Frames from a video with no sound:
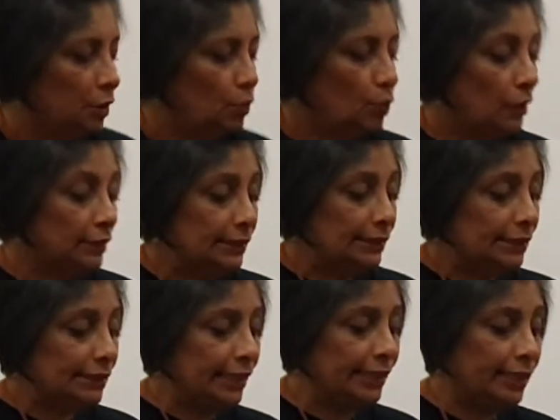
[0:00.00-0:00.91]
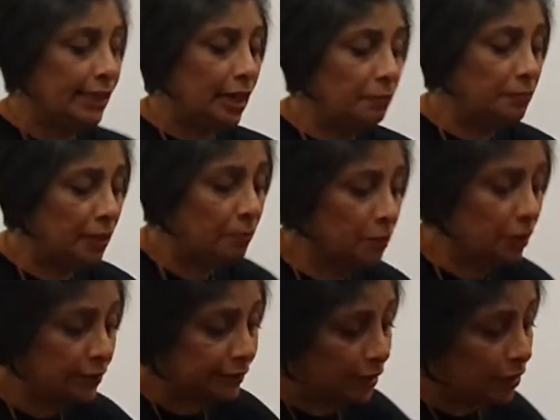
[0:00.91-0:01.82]
While this is heating up, I'm
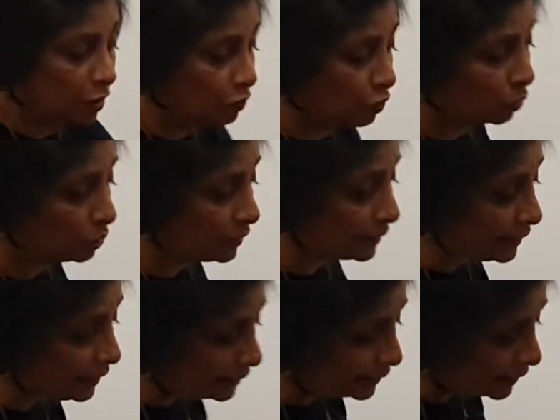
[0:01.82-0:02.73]
going to take off all the seeds